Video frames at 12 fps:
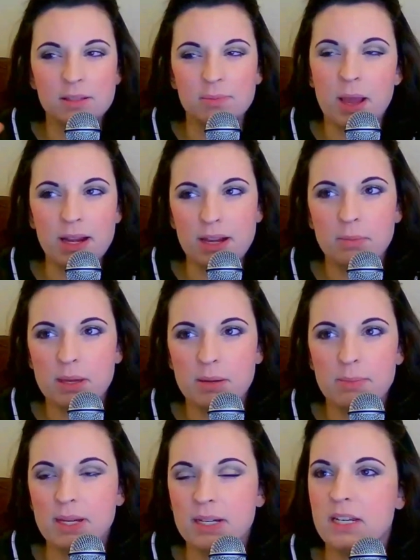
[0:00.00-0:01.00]
this might not be a
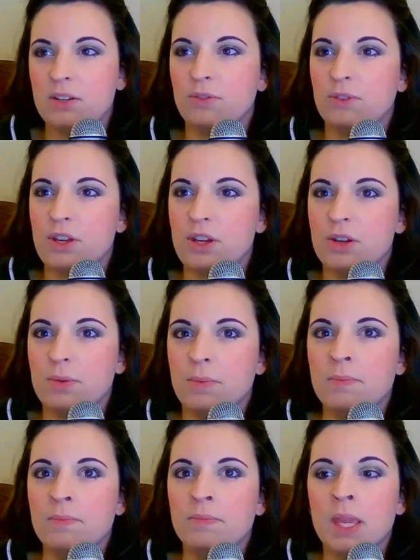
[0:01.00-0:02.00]
big deal for you,
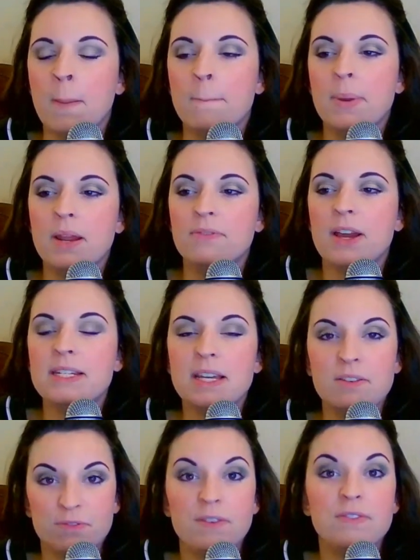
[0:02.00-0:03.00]
but if I
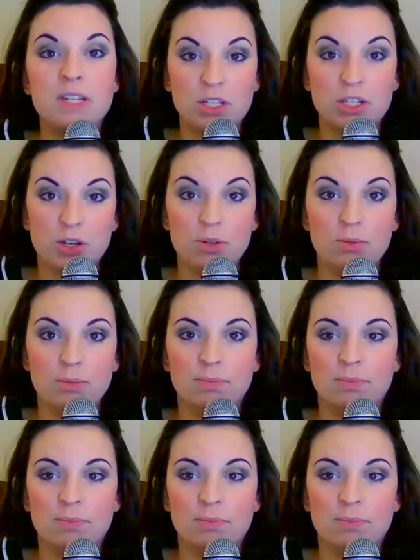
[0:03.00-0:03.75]
did 52,